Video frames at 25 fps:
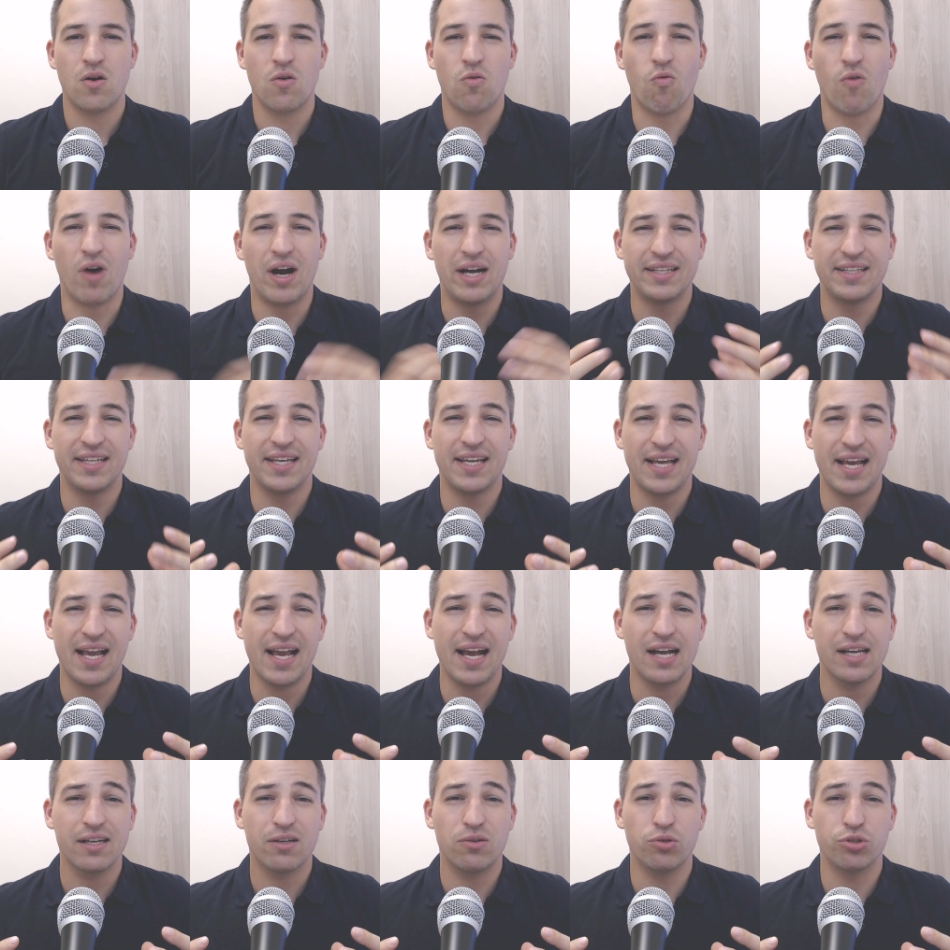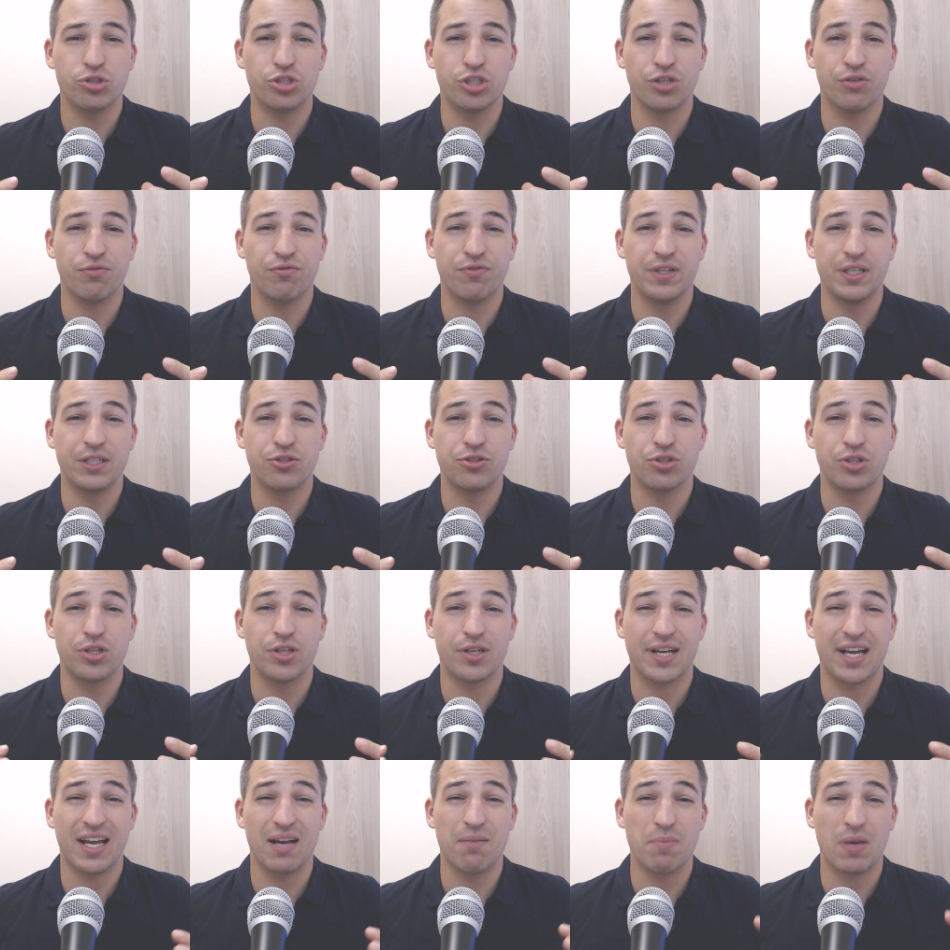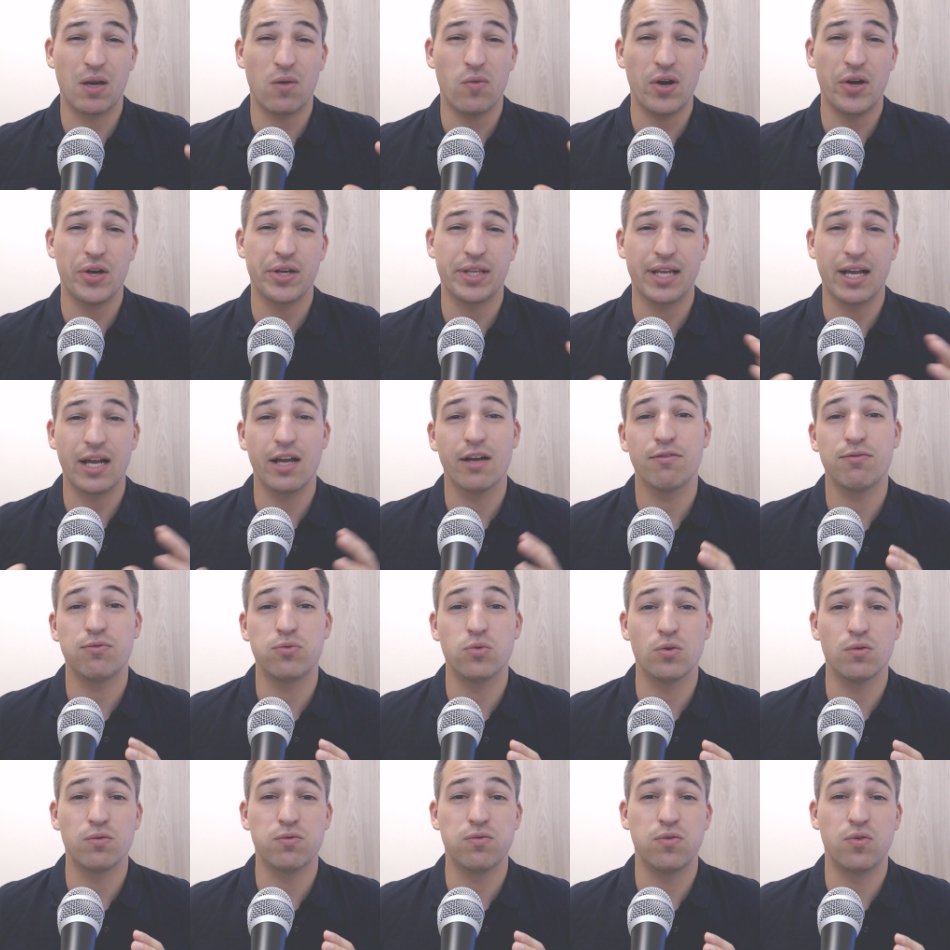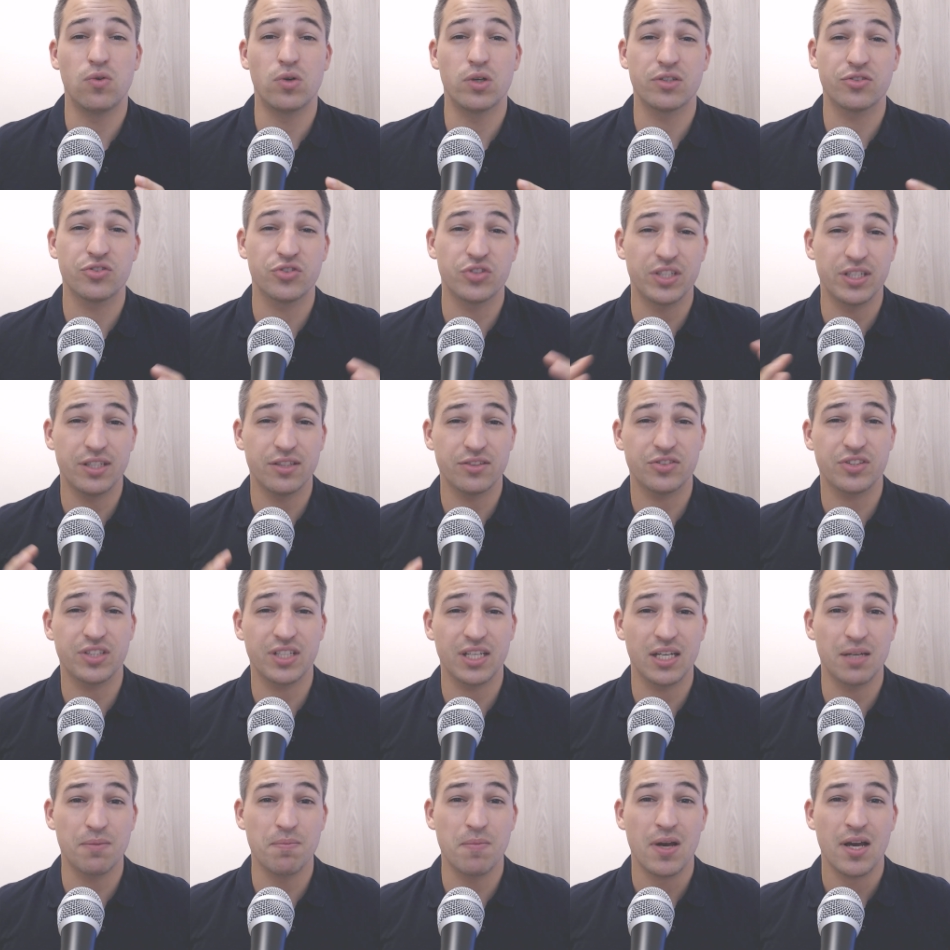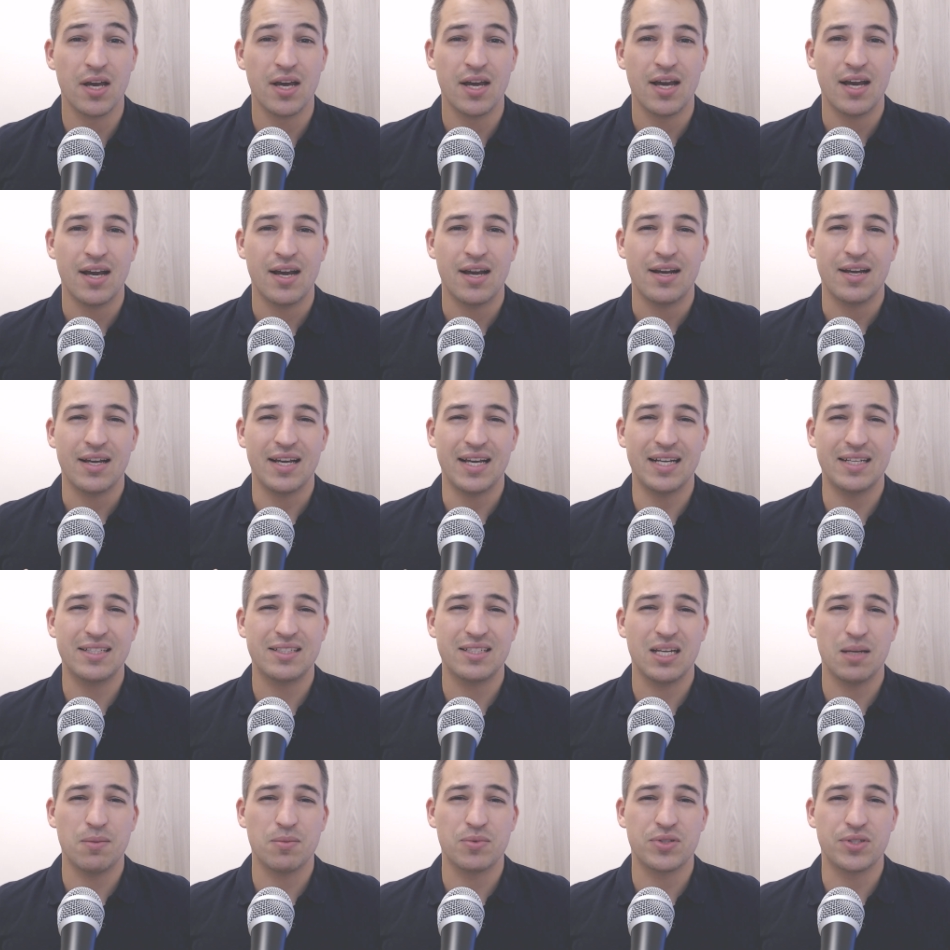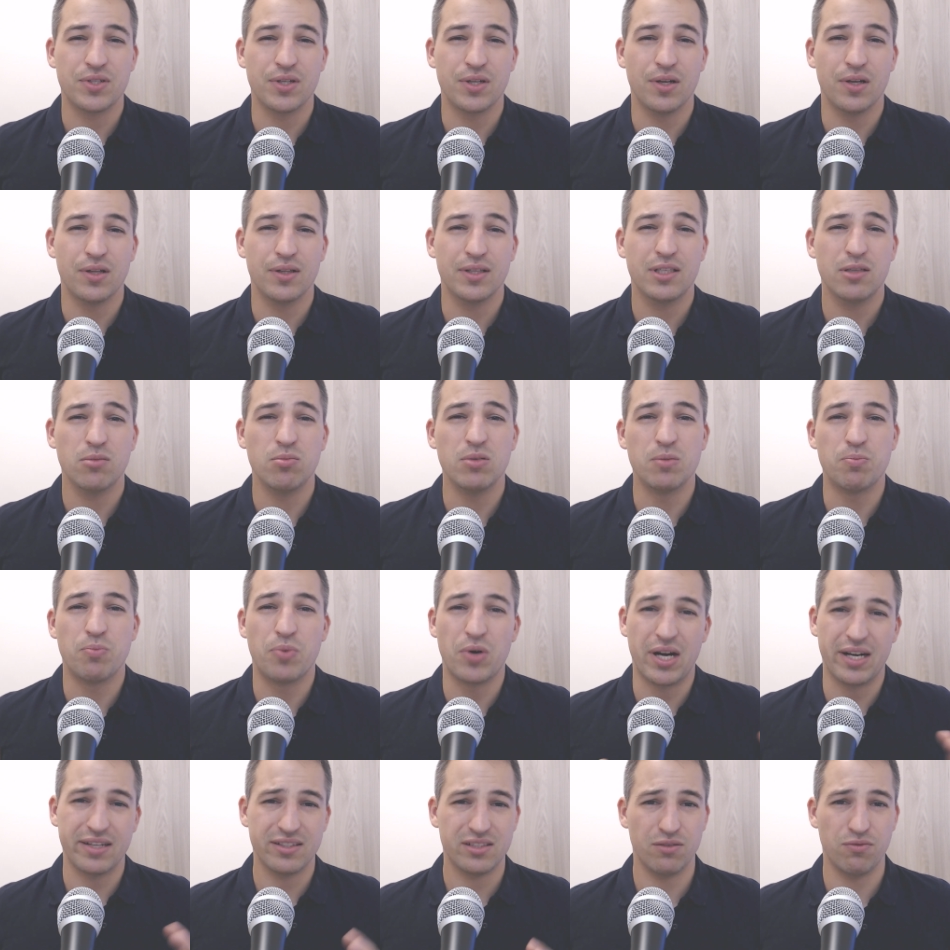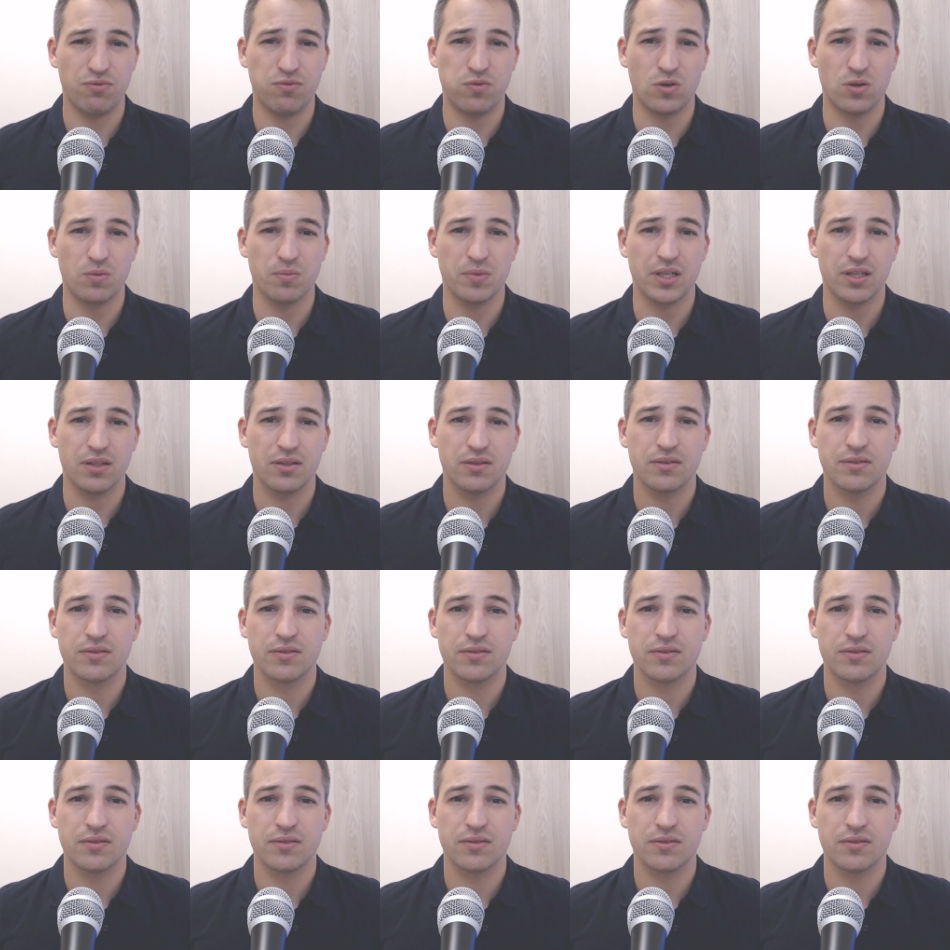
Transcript: While the AI coaching feature can be quite helpful for sales team, it seems a little bit pricey for me.